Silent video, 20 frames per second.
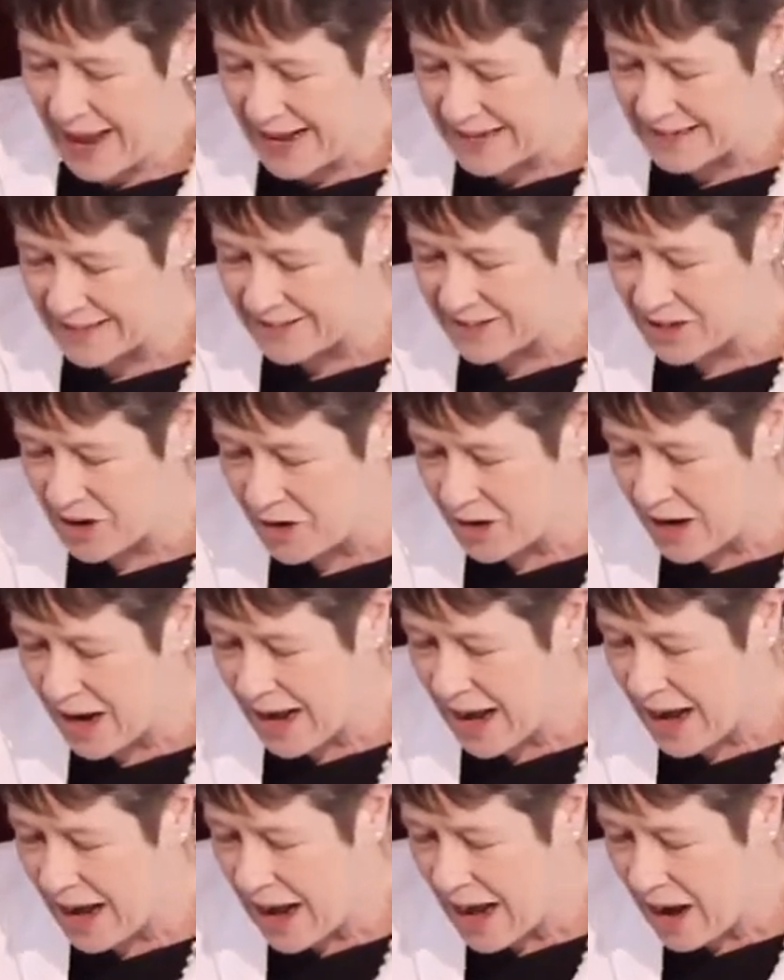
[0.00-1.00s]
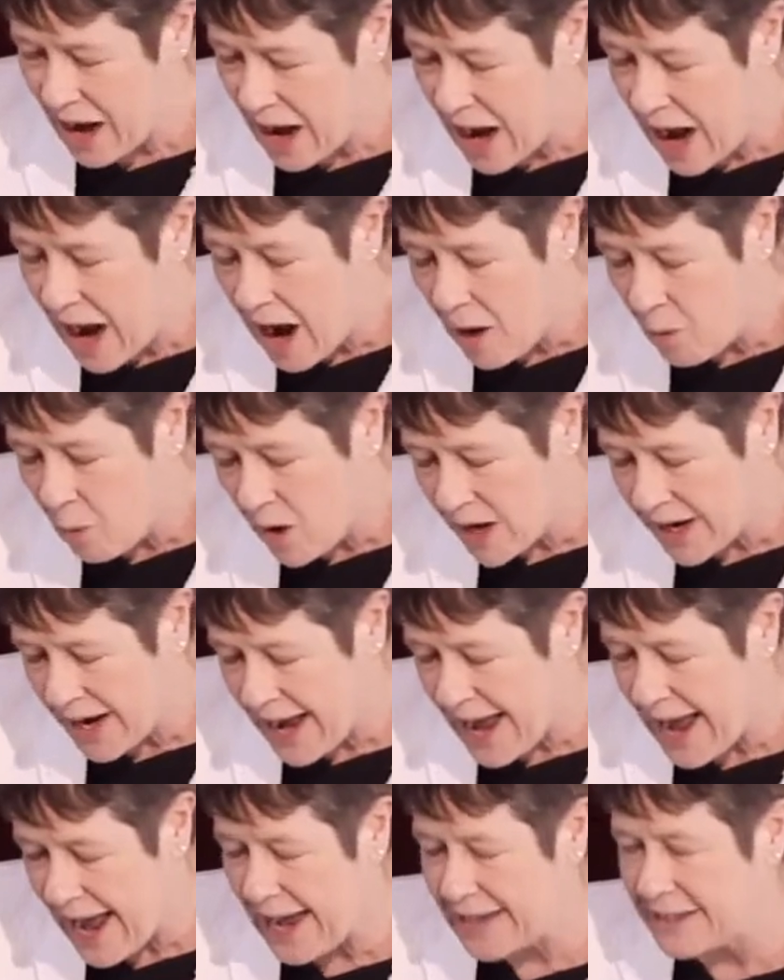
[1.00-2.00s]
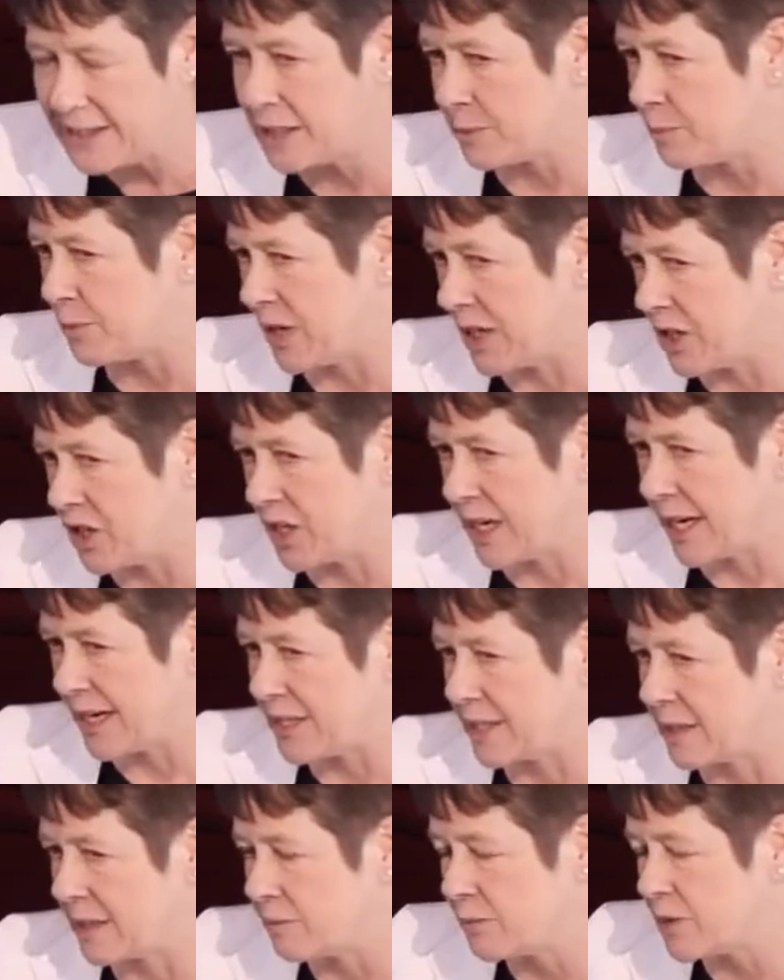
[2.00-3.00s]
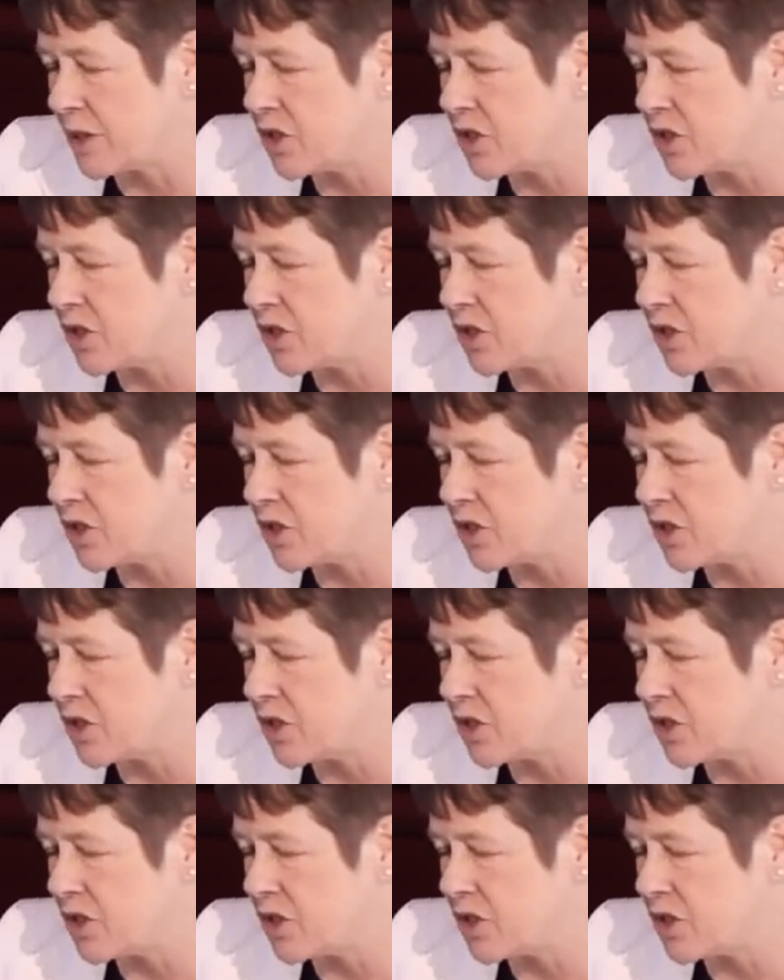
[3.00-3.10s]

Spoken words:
So what I hadn't appreciated was